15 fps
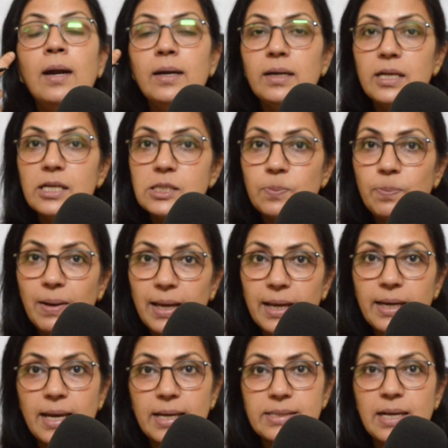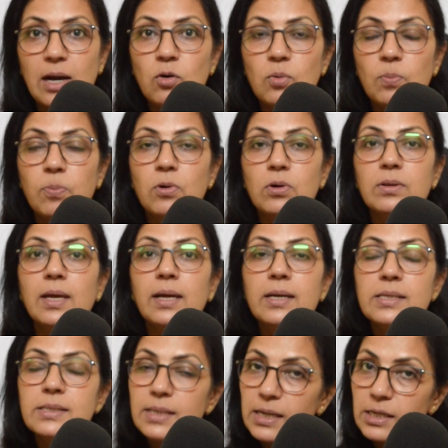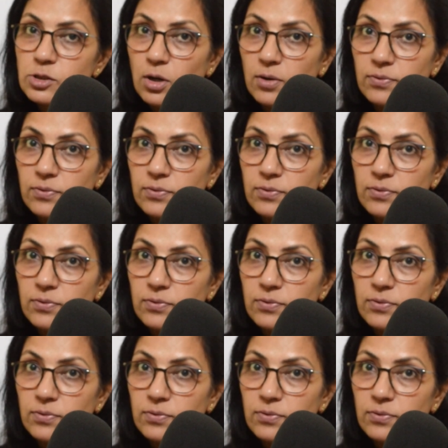displayed as output, the result